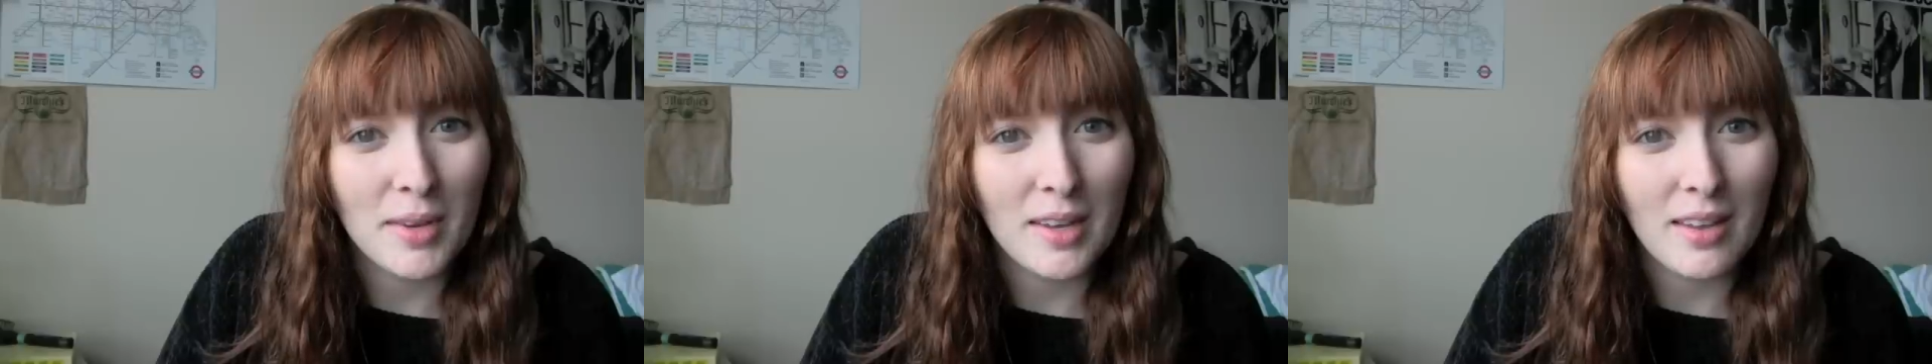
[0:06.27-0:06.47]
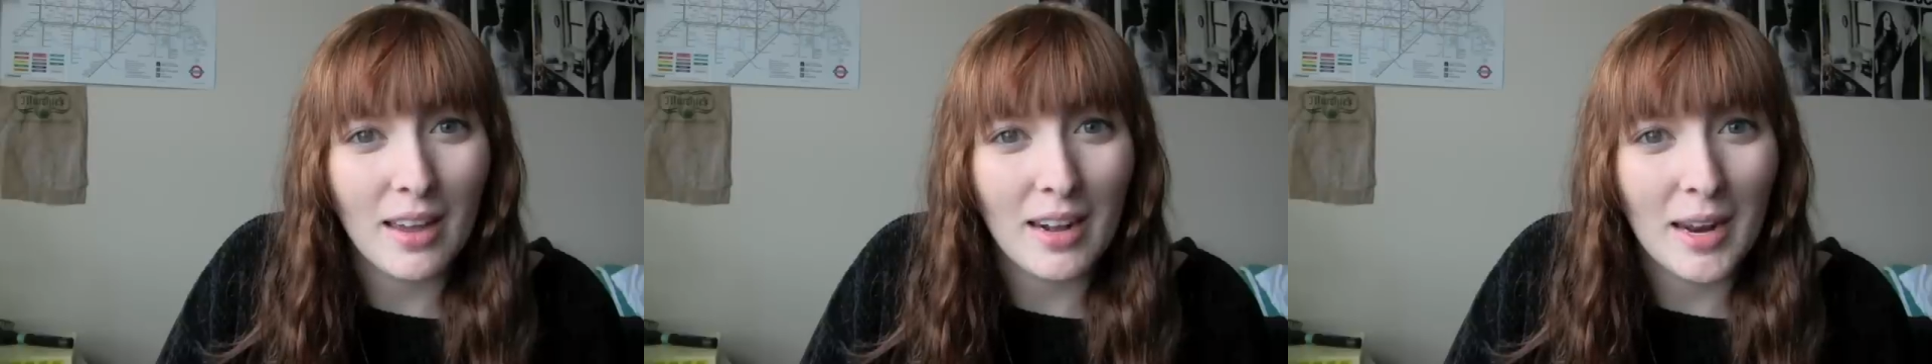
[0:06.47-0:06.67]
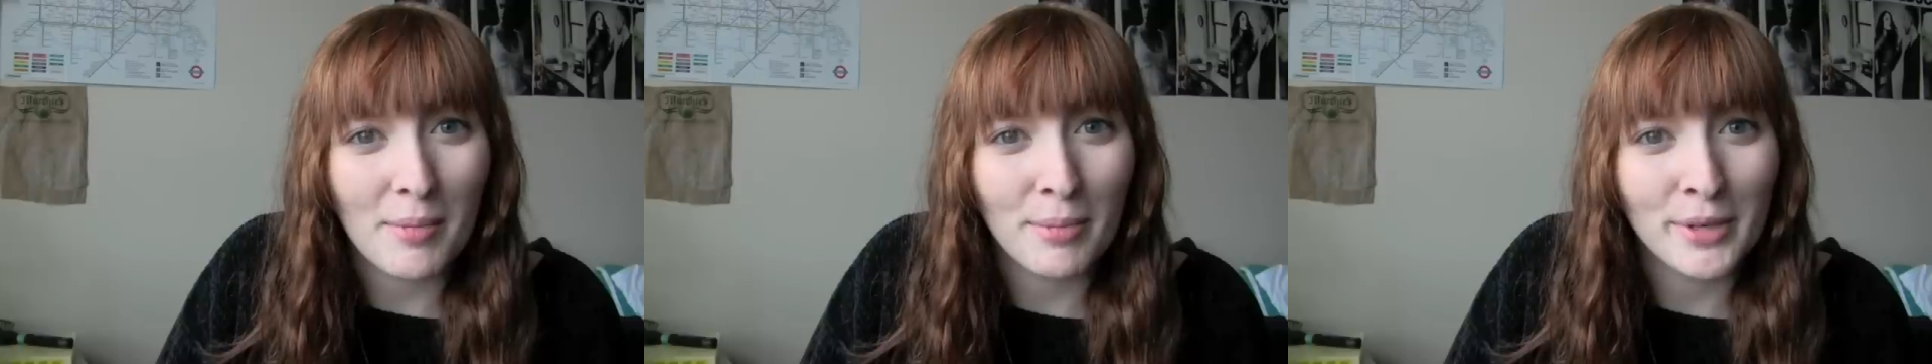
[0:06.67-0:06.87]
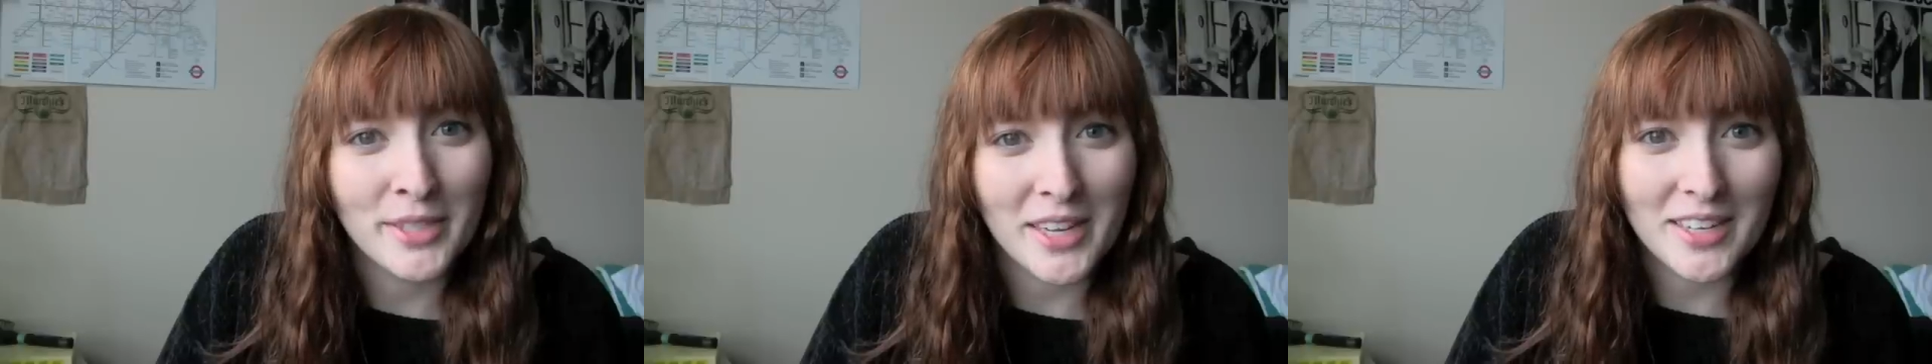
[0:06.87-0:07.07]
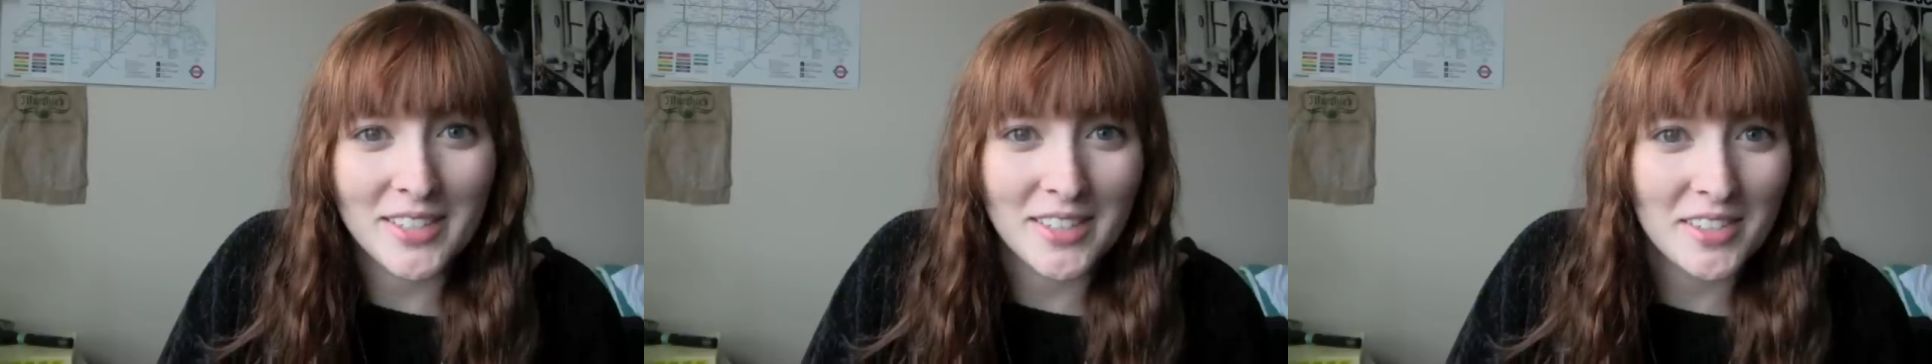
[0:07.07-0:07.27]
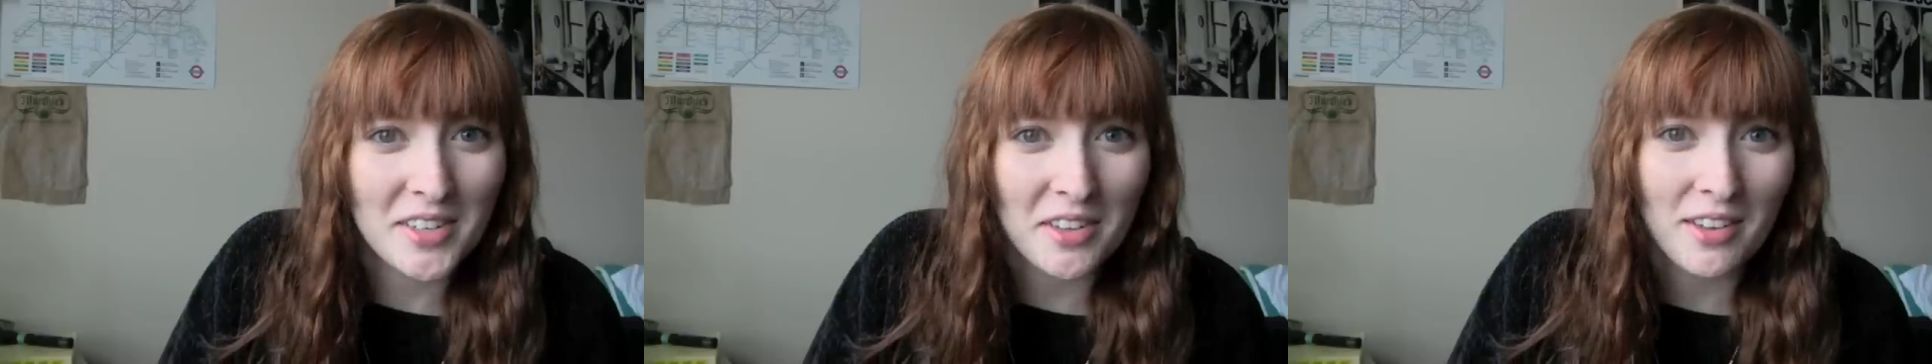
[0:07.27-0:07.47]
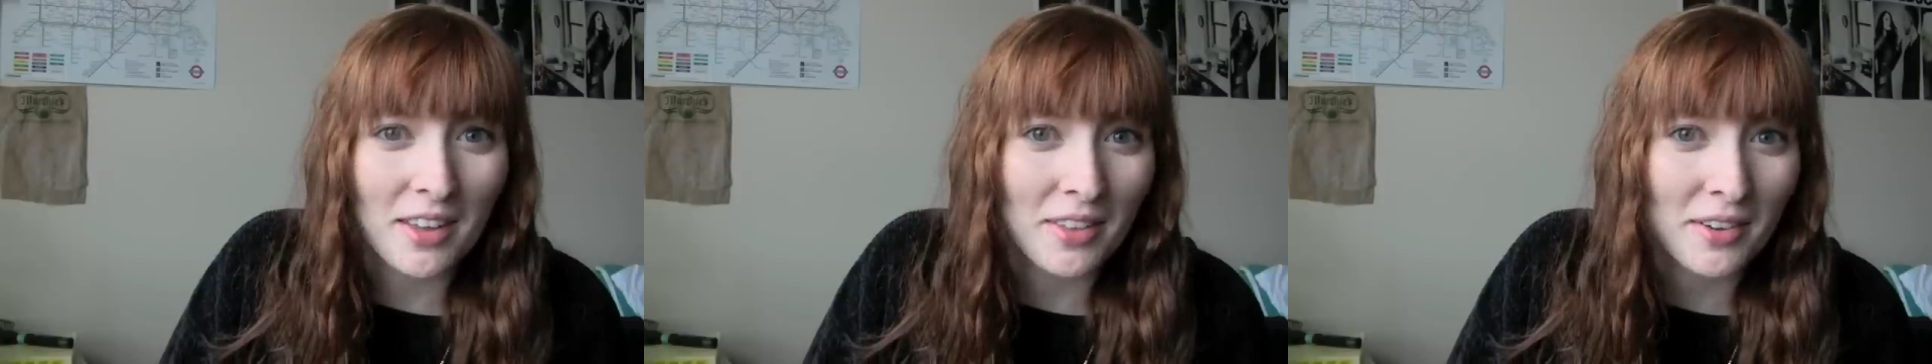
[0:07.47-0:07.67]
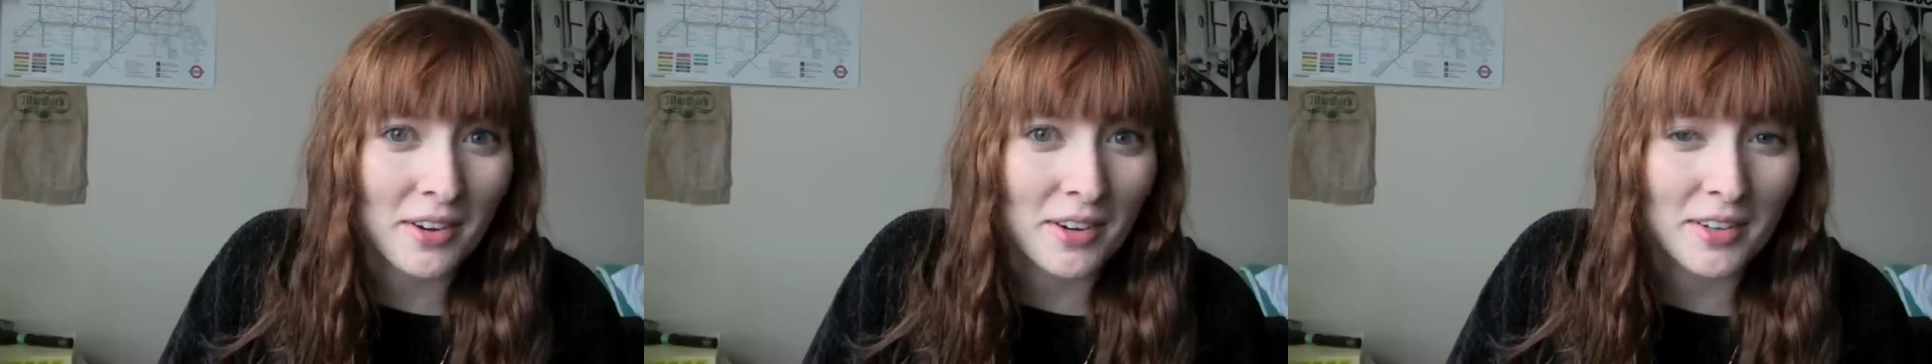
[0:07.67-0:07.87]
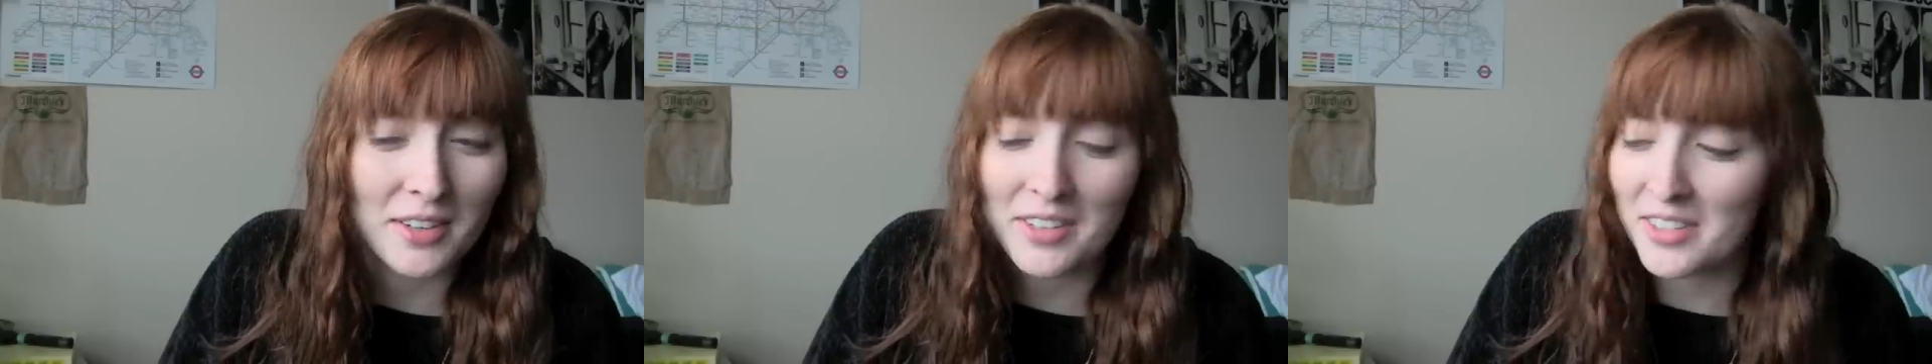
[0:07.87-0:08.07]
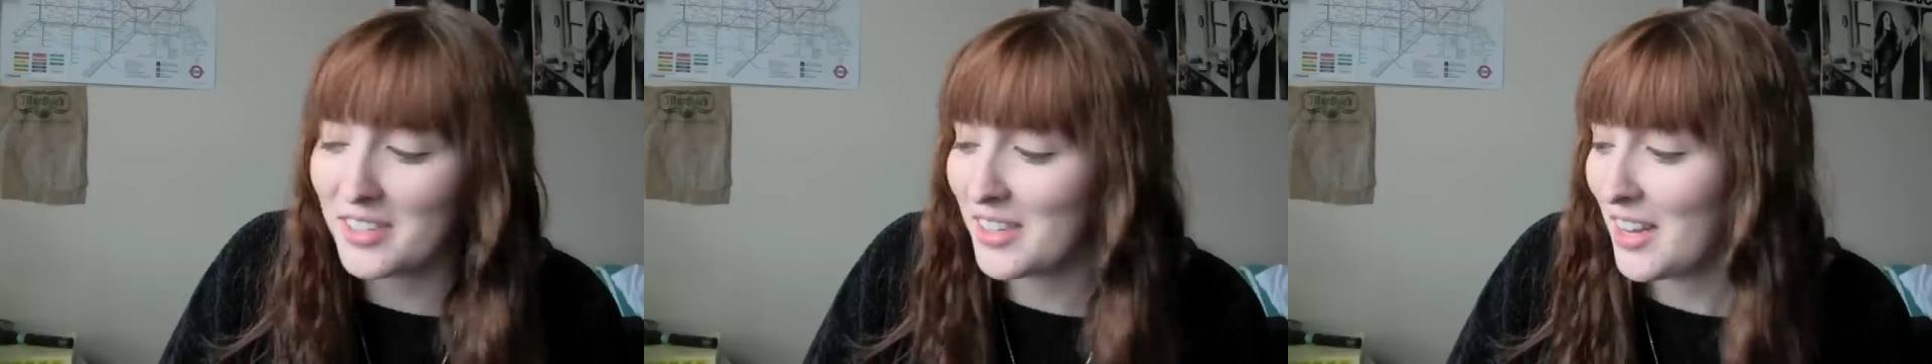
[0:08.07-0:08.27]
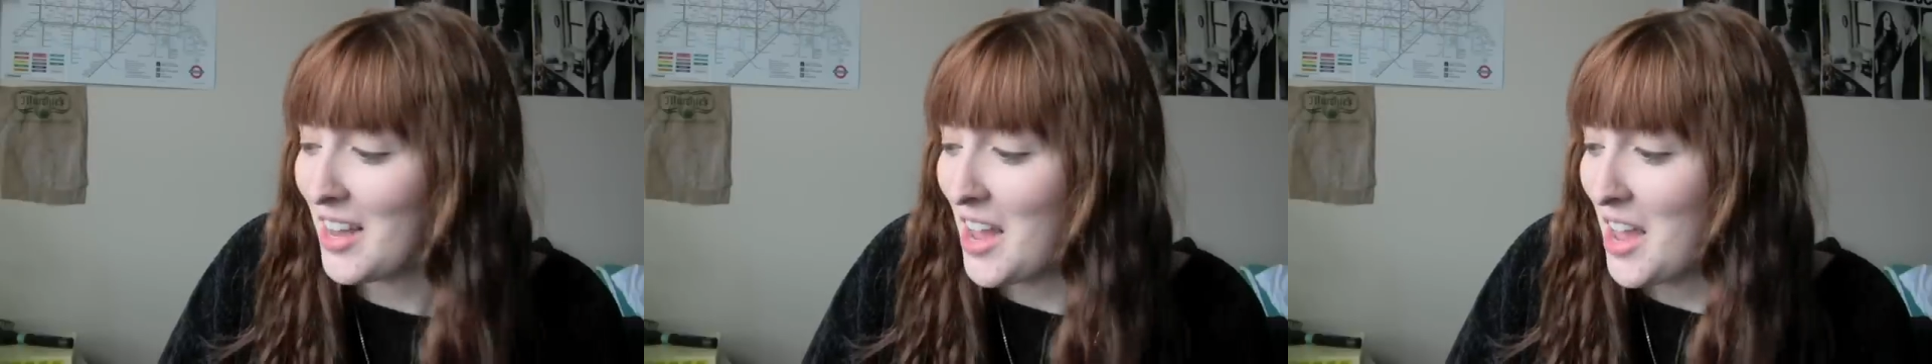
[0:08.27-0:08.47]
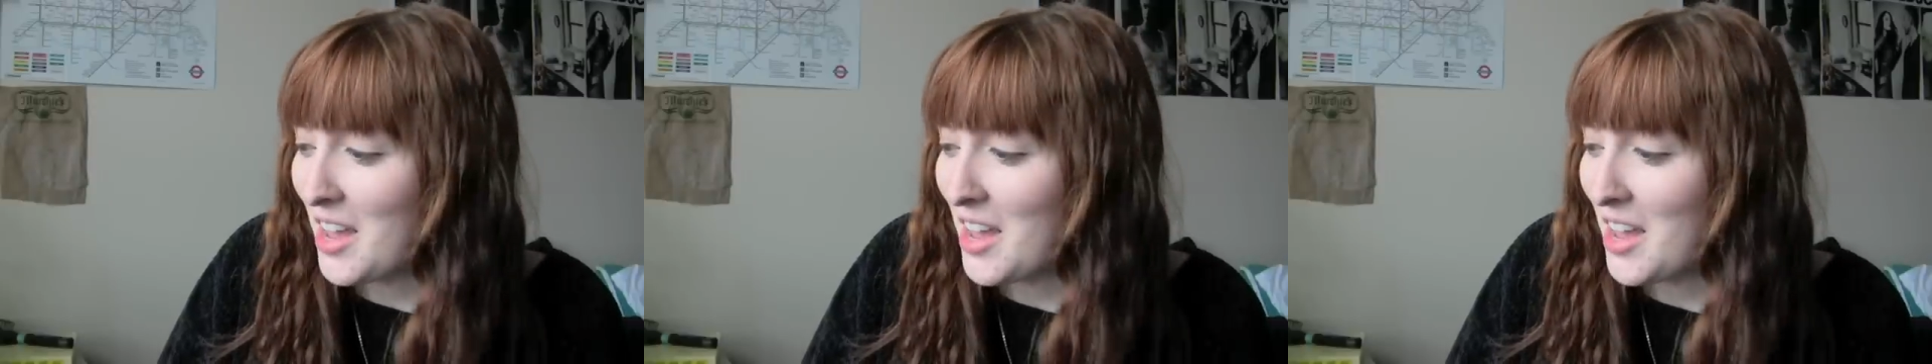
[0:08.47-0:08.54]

me and I presented to the other girls.